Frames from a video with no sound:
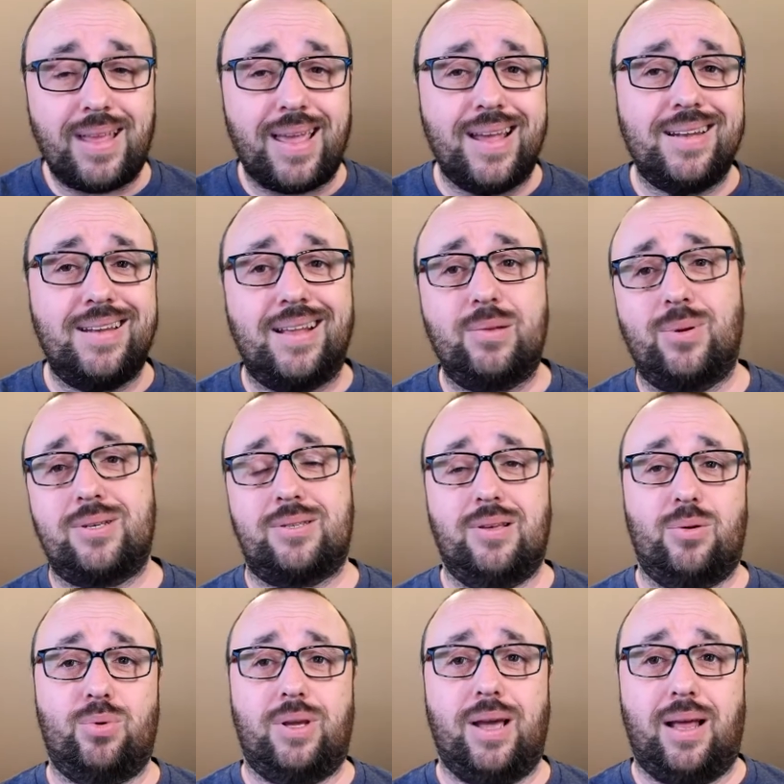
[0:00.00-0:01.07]
And that was
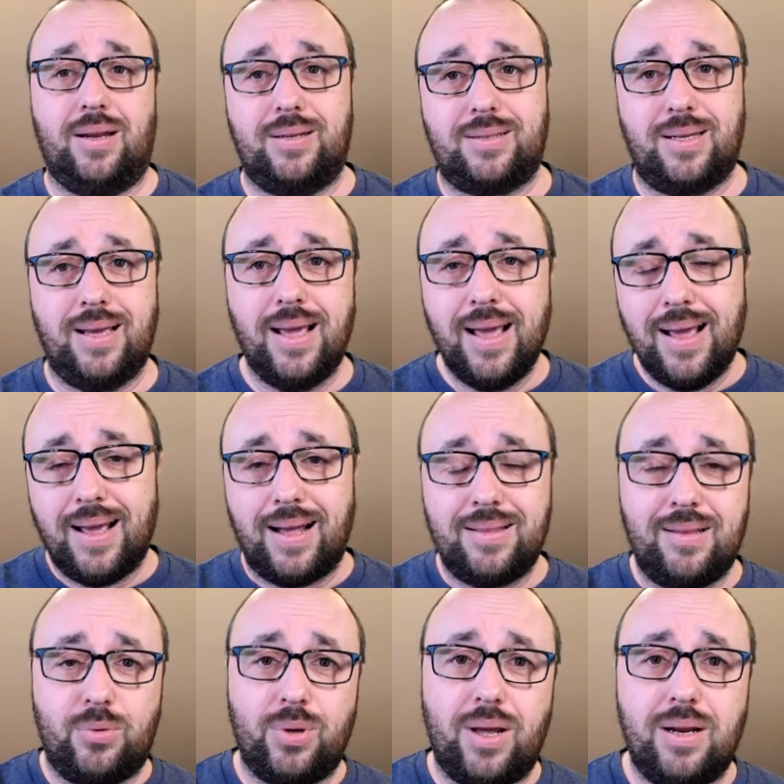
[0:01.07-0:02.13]
the reality.
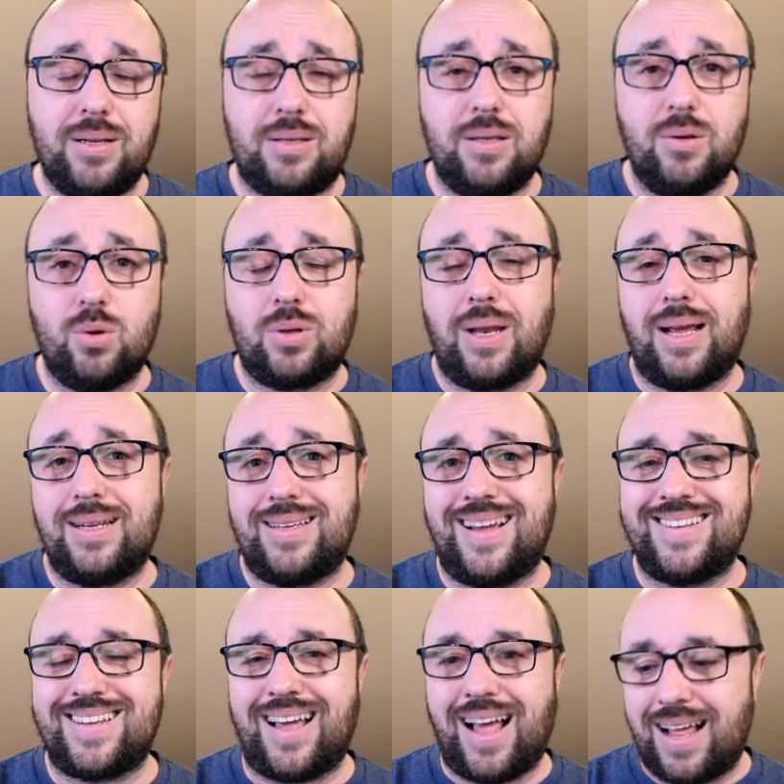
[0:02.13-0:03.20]
And the reality looked like
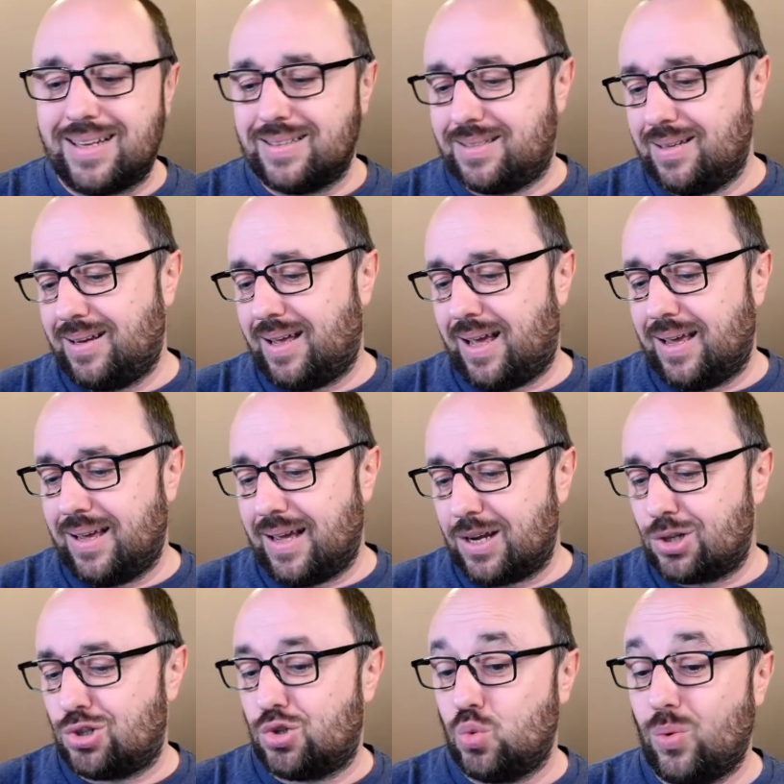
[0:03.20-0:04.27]
that until I
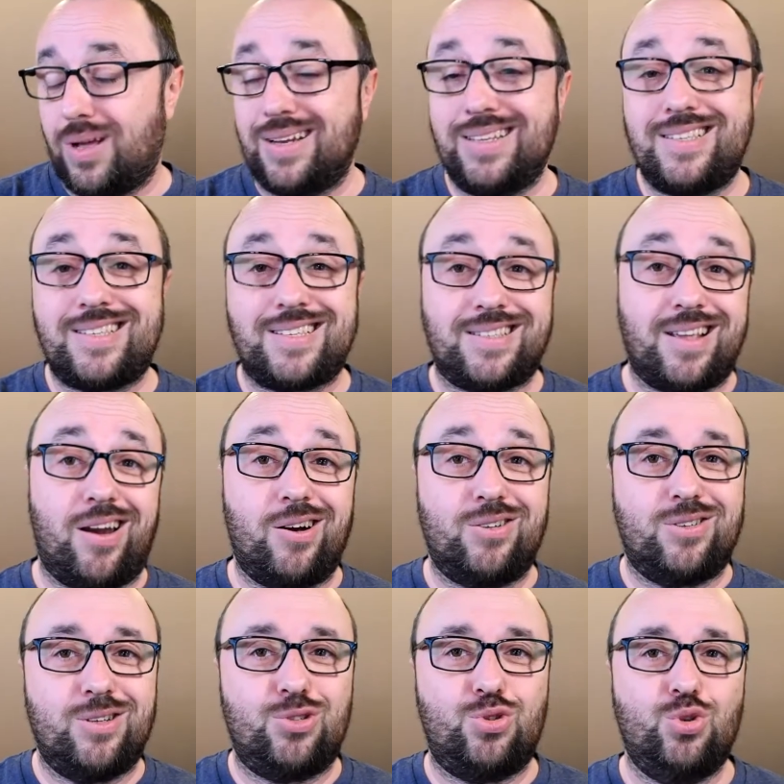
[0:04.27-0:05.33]
actually
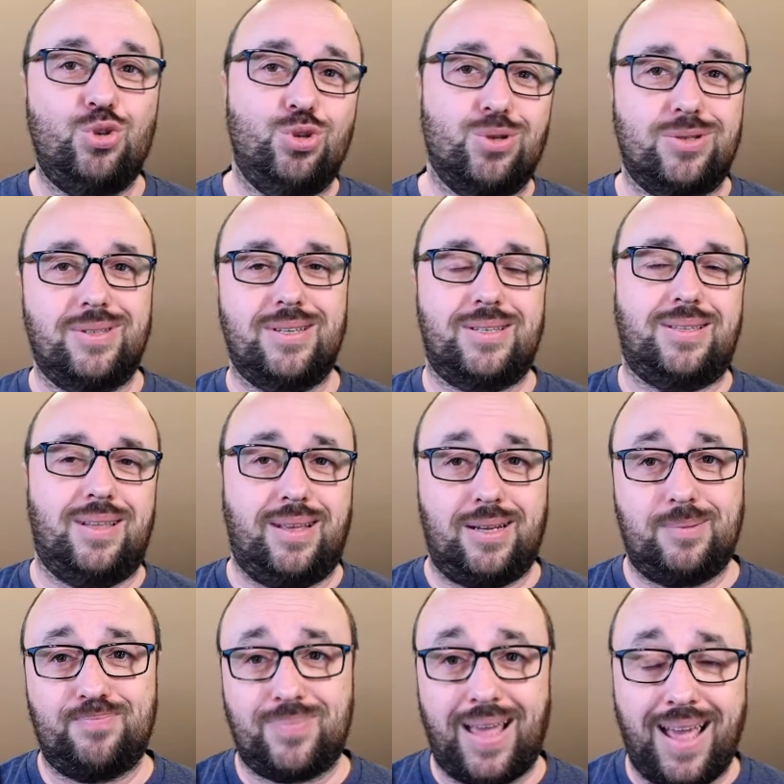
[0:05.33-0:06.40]
started to use this thing.
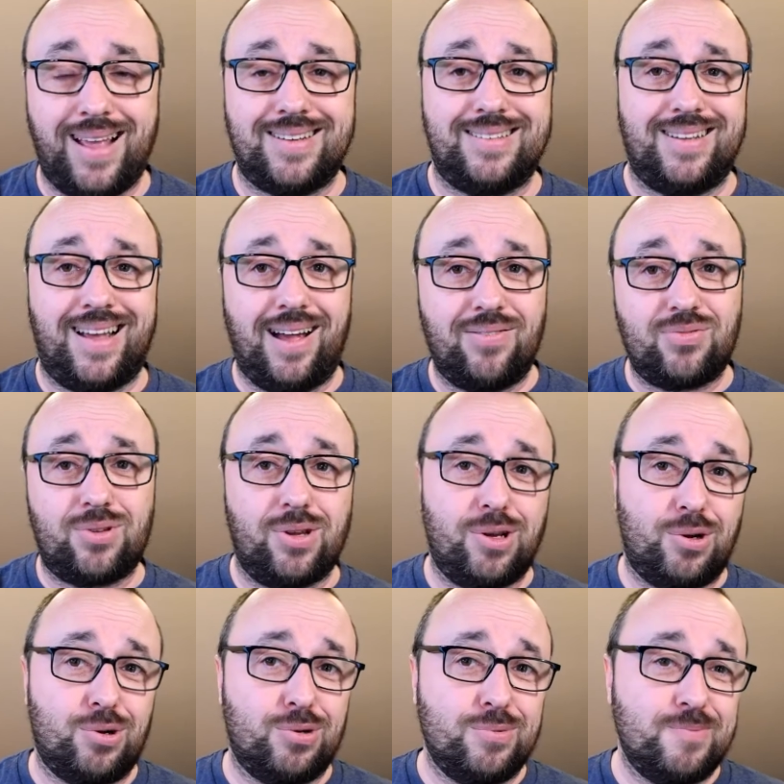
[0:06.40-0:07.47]
And
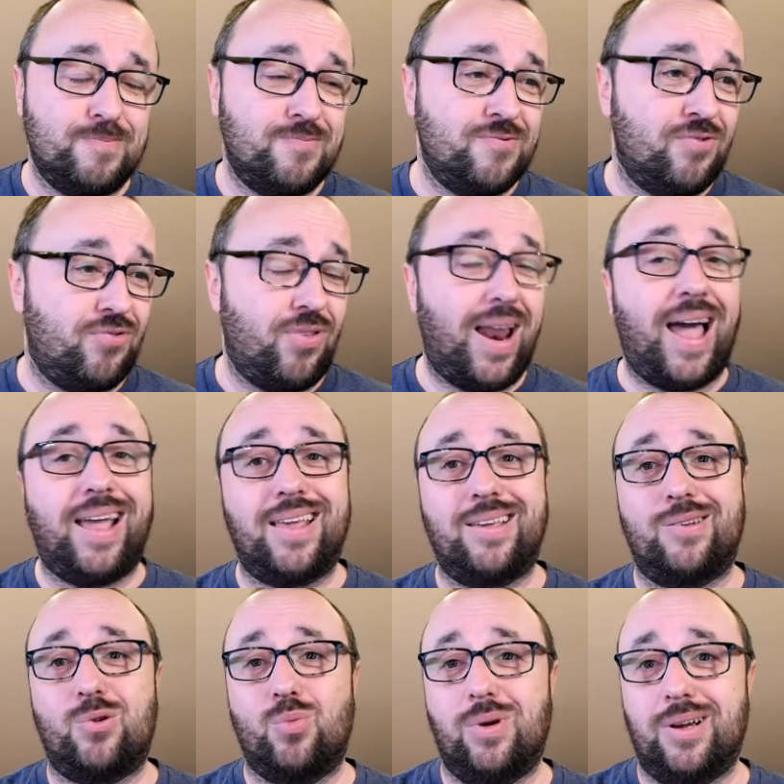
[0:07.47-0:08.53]
after
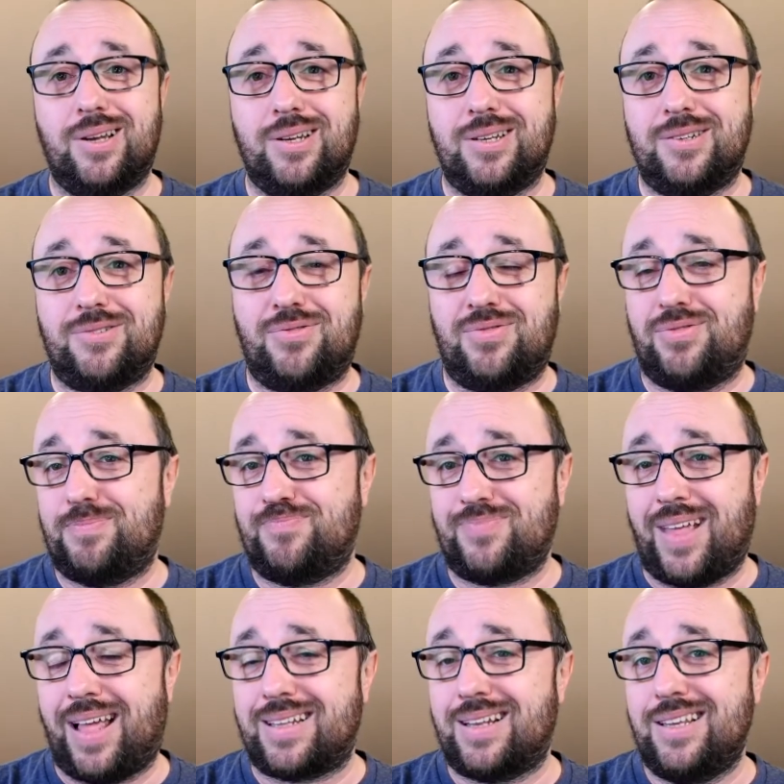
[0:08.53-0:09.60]
flying with
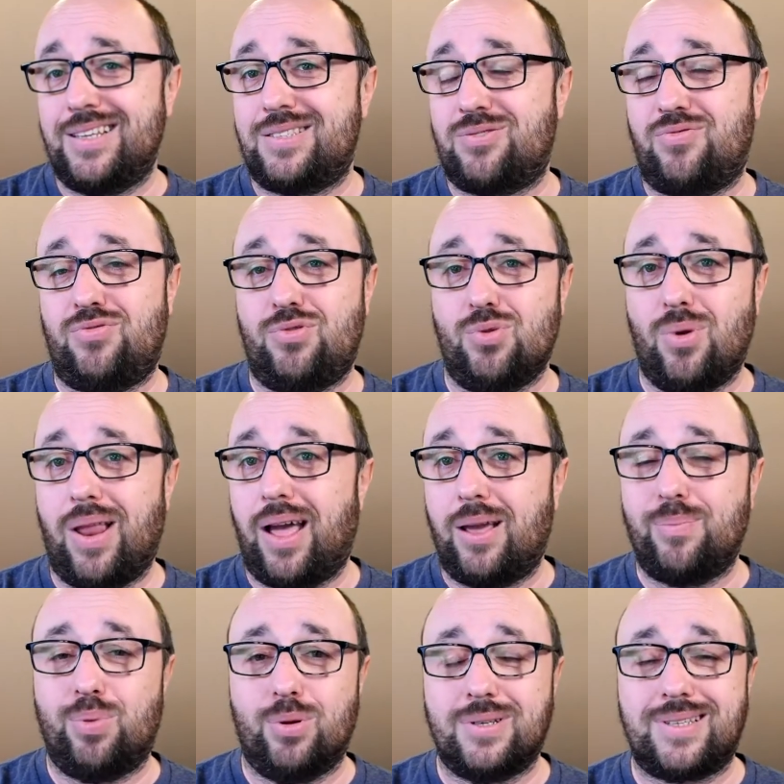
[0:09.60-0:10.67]
at least few
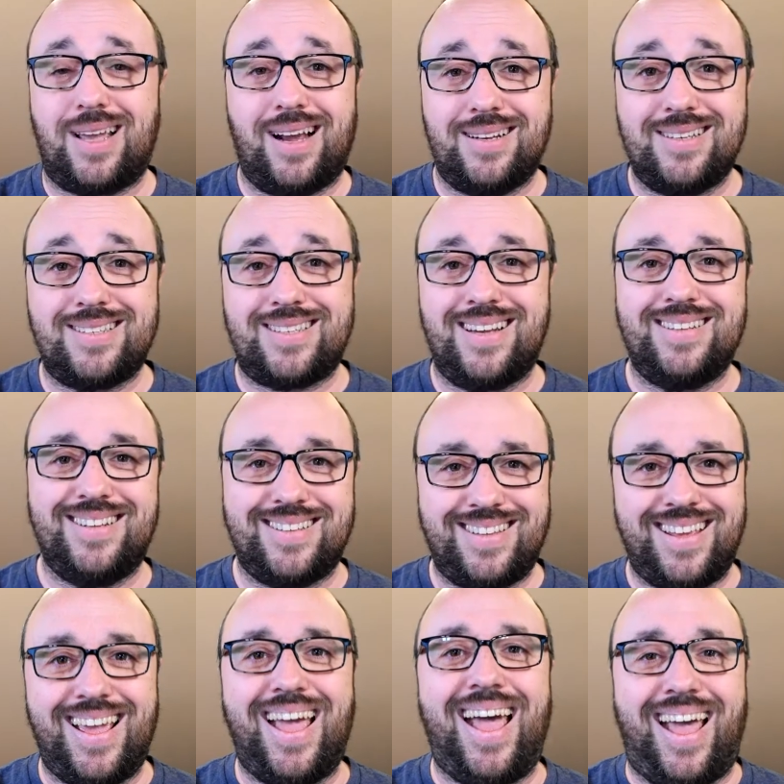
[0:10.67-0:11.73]
lipos, I decided,
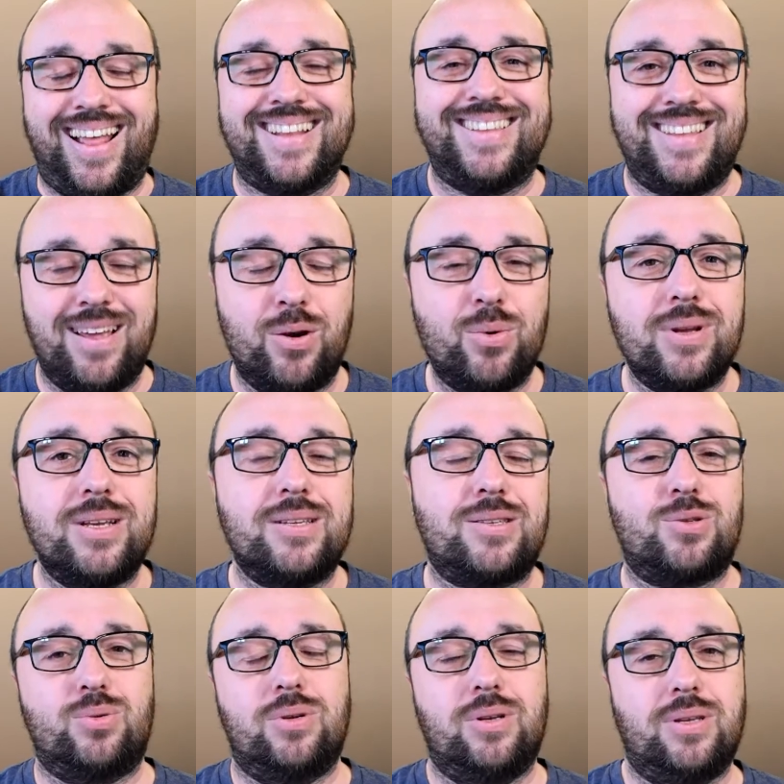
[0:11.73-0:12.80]
yeah, there
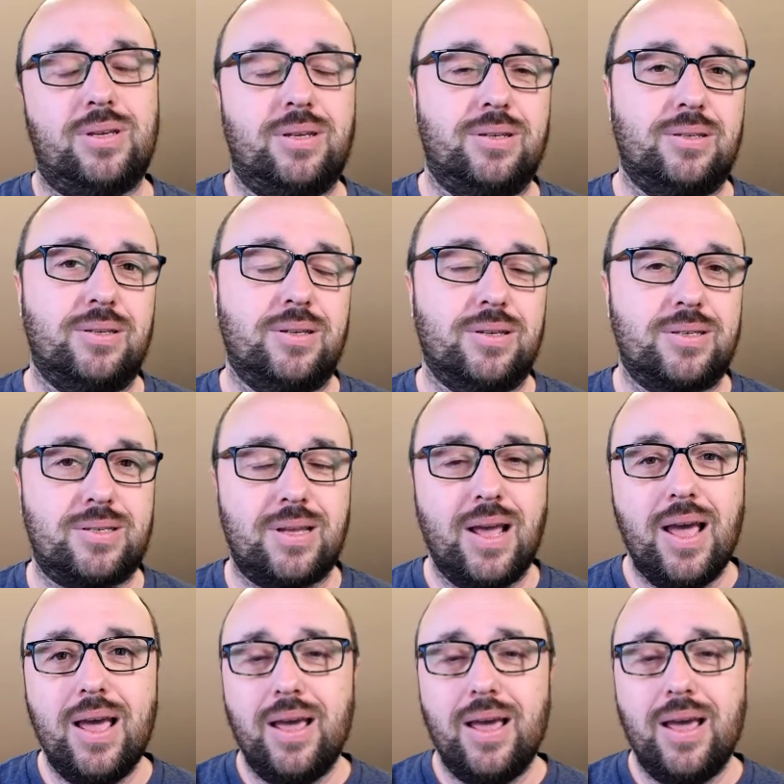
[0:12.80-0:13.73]
is really in this